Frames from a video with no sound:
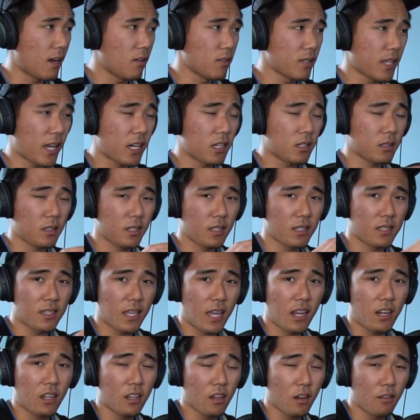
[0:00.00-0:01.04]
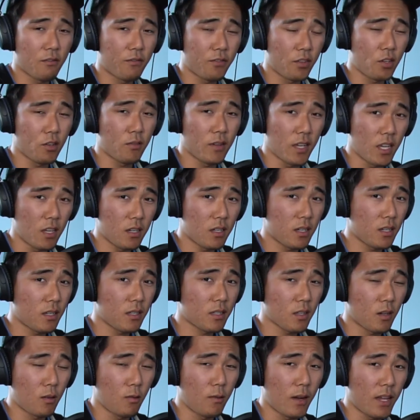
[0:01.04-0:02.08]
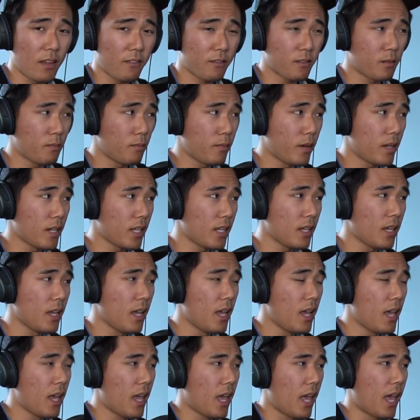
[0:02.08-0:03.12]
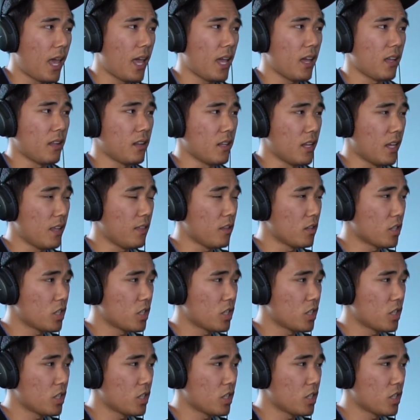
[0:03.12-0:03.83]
I was actually standing a few inches away from Buddy, and in the